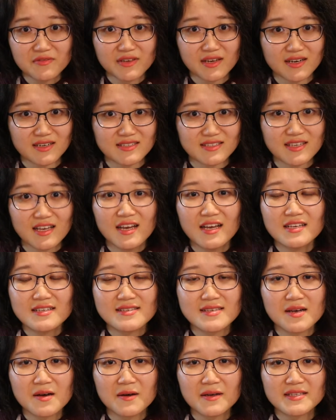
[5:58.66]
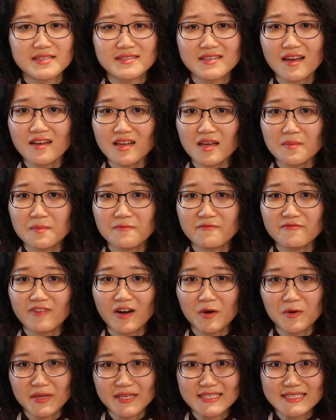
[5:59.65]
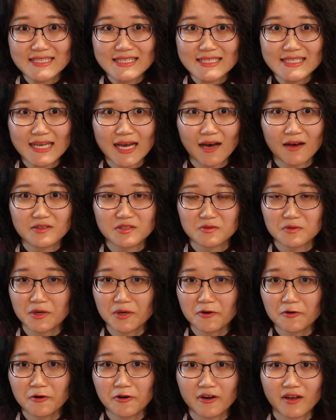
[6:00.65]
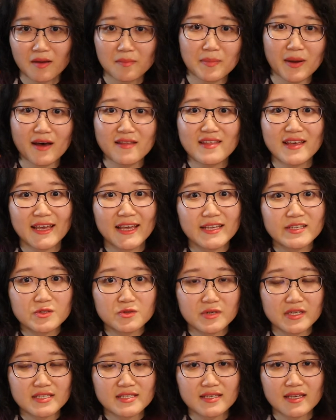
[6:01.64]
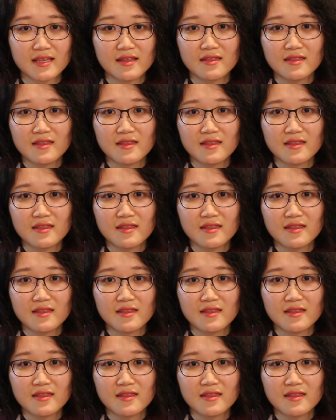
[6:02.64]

years, so it's not a very detailed record about the histories in